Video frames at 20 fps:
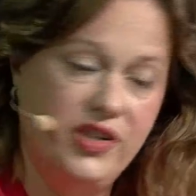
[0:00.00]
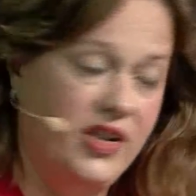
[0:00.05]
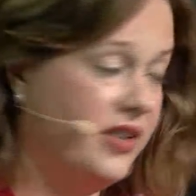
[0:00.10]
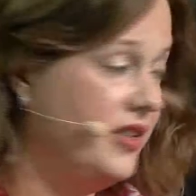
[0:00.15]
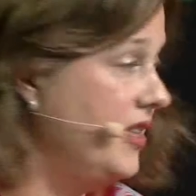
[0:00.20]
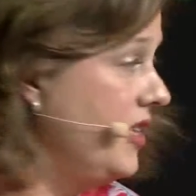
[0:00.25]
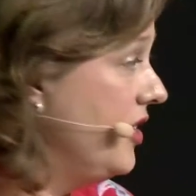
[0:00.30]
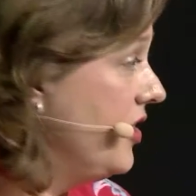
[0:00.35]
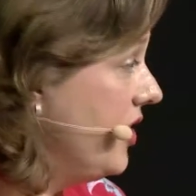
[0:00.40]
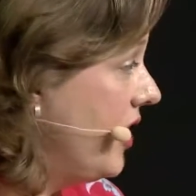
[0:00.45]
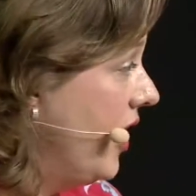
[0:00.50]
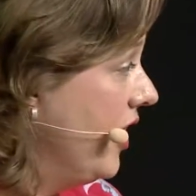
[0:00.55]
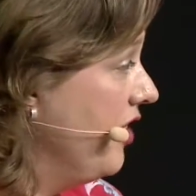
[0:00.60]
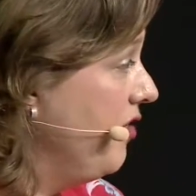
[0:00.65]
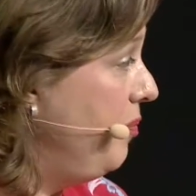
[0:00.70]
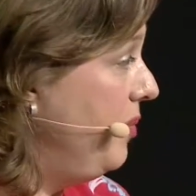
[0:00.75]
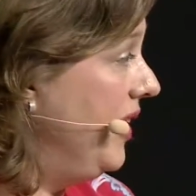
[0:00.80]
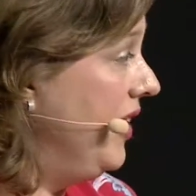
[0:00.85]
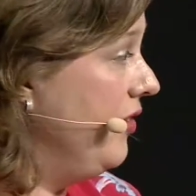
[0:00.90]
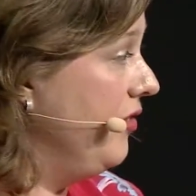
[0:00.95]
And these kind
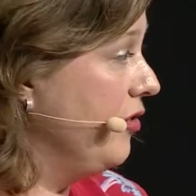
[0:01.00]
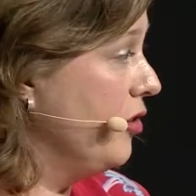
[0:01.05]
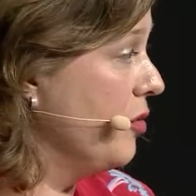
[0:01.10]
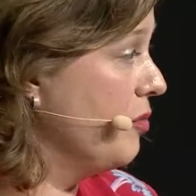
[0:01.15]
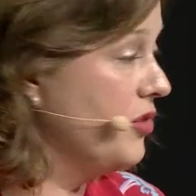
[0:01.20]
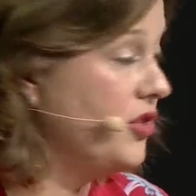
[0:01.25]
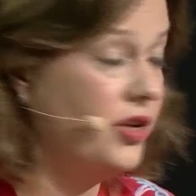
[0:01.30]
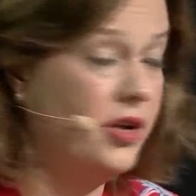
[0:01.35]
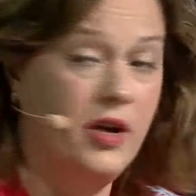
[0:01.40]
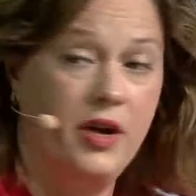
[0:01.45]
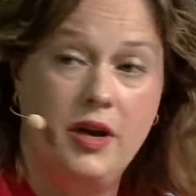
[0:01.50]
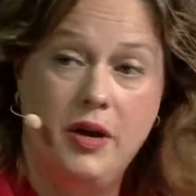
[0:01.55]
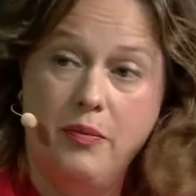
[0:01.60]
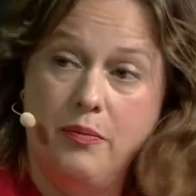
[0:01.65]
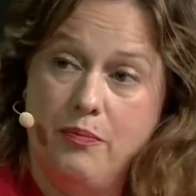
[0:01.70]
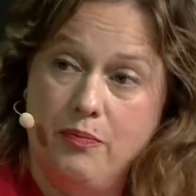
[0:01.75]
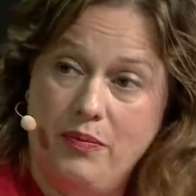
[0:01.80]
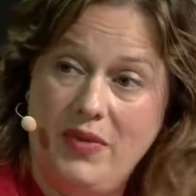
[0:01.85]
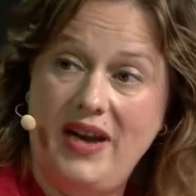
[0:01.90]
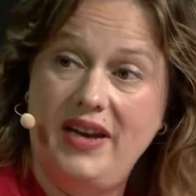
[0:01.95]
of platforms,
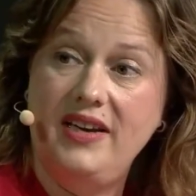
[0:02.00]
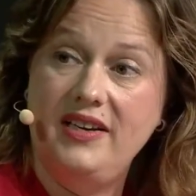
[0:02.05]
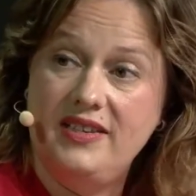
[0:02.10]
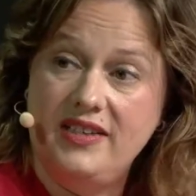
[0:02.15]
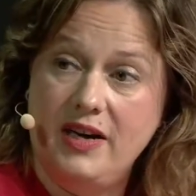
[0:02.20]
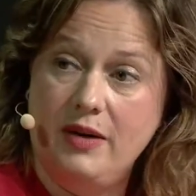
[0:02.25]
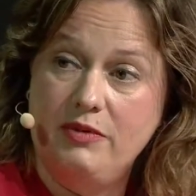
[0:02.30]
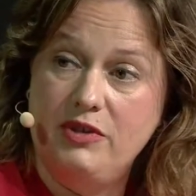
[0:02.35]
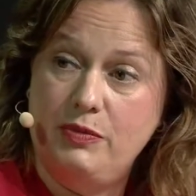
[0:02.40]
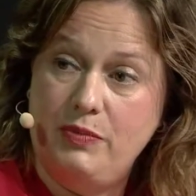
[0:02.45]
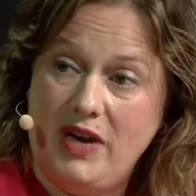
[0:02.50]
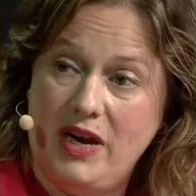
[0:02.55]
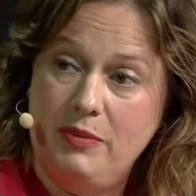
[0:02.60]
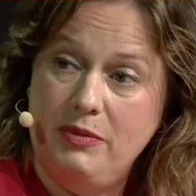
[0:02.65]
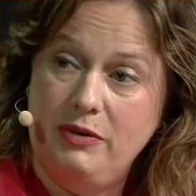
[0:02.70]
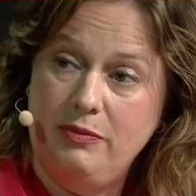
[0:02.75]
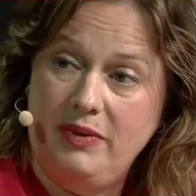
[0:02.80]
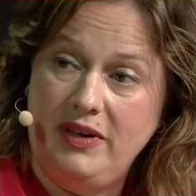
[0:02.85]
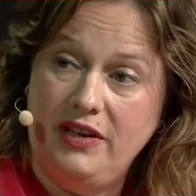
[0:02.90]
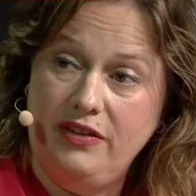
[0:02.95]
many times
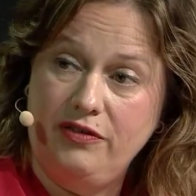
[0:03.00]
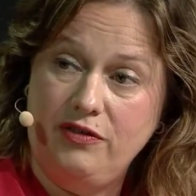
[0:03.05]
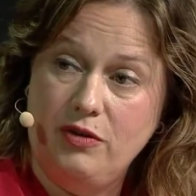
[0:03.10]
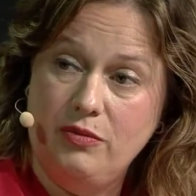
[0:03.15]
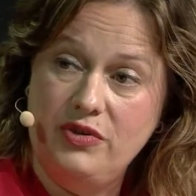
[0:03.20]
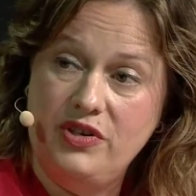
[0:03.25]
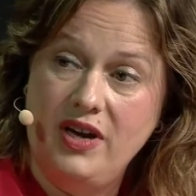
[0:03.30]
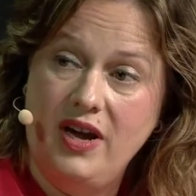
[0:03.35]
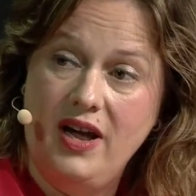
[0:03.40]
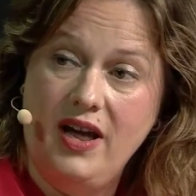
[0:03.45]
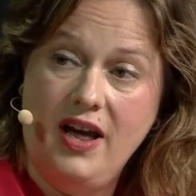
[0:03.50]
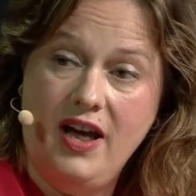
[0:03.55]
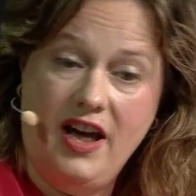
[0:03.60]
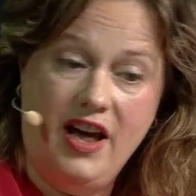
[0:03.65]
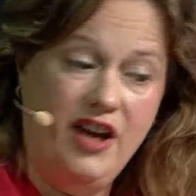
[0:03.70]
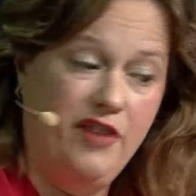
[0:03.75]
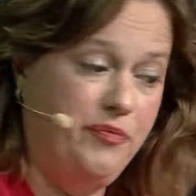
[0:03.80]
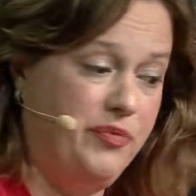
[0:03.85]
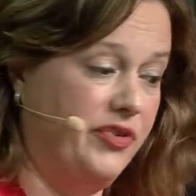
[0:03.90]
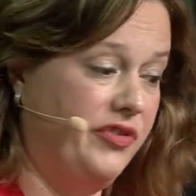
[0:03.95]
payment platforms,
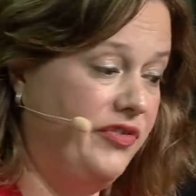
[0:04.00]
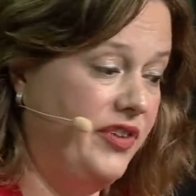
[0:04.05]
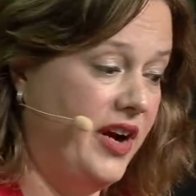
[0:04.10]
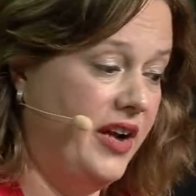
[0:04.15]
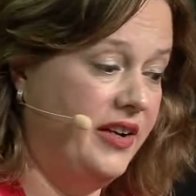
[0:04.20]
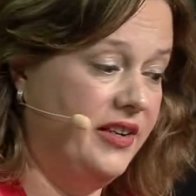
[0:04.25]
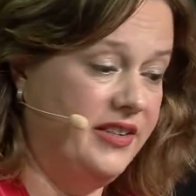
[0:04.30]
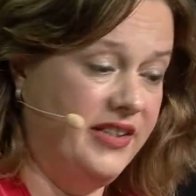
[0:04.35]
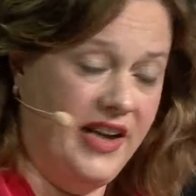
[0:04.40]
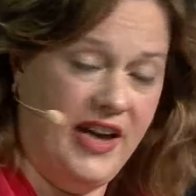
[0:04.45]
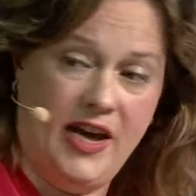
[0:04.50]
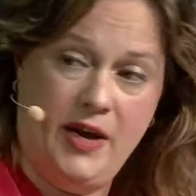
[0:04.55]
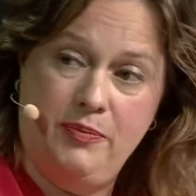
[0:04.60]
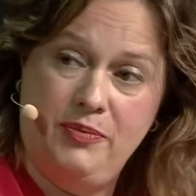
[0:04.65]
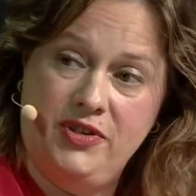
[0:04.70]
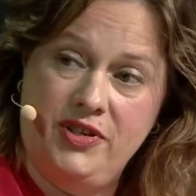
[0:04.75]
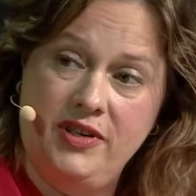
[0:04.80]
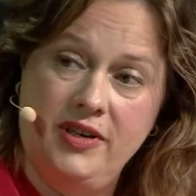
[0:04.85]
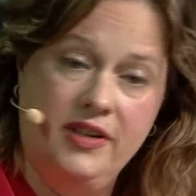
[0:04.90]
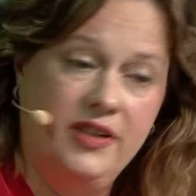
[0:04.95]
have provided
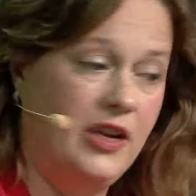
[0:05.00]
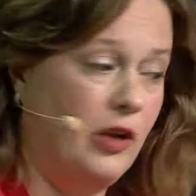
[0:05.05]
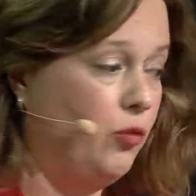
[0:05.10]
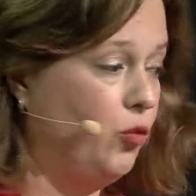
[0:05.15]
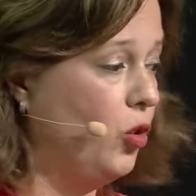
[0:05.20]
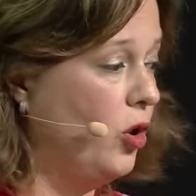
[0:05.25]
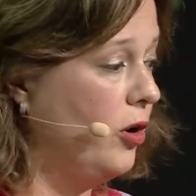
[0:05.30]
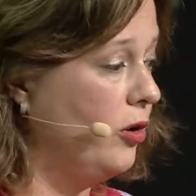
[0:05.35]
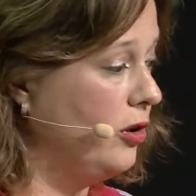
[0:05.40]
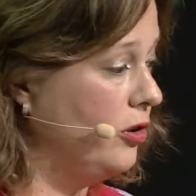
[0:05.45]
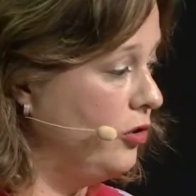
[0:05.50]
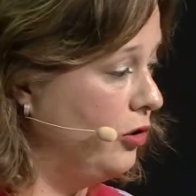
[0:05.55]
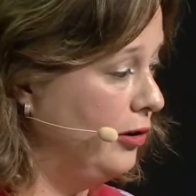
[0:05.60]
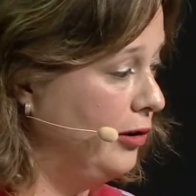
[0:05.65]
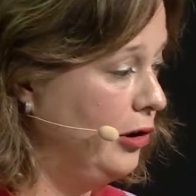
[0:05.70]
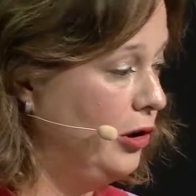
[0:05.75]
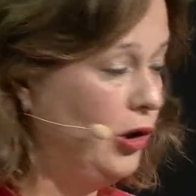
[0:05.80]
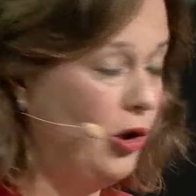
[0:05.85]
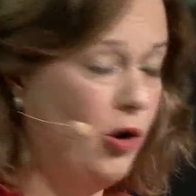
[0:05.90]
apps that worked on